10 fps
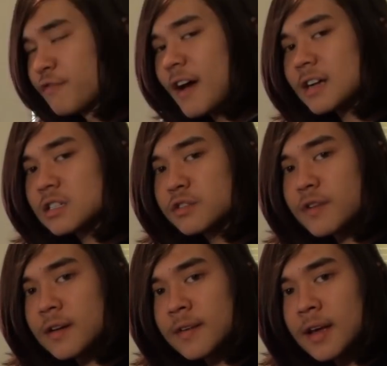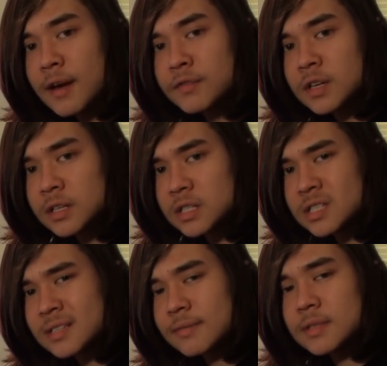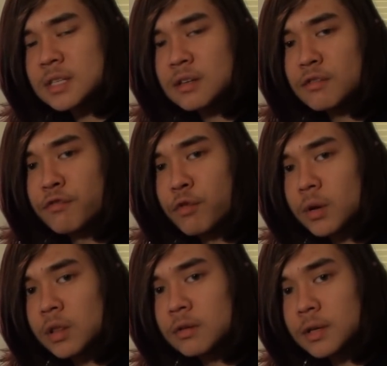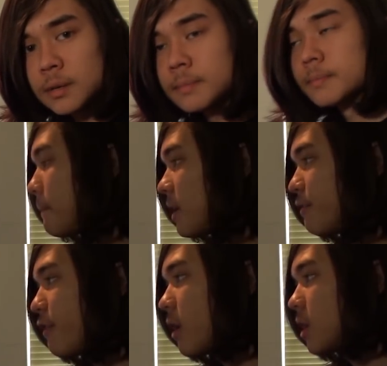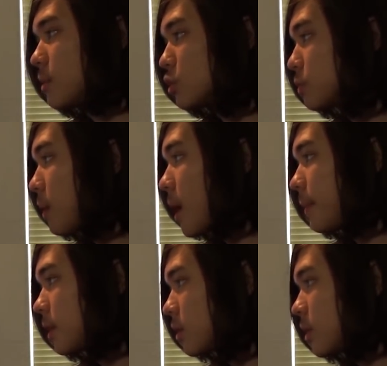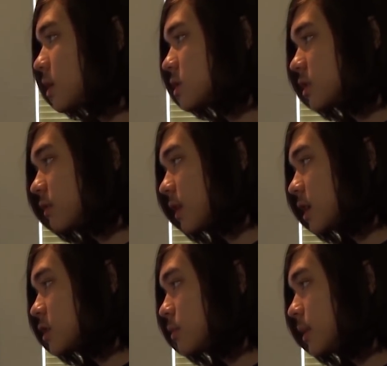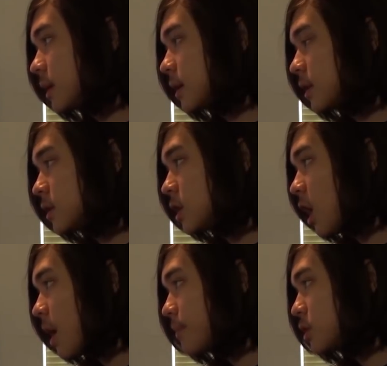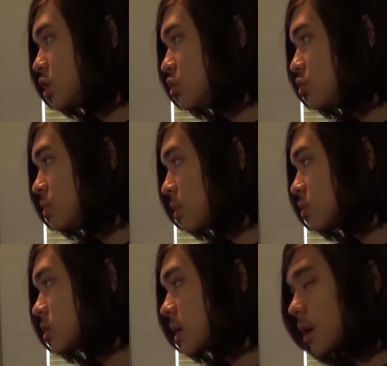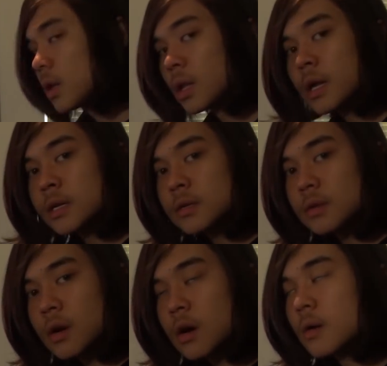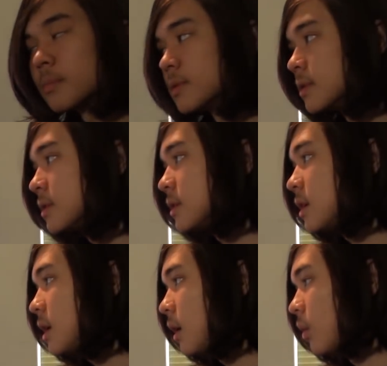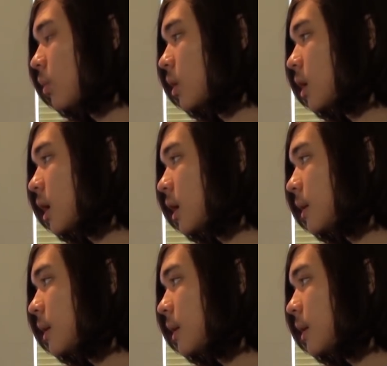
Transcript: fastest 5K I've done is 17:43. By far the most popular question of last week, the top two most liked comments were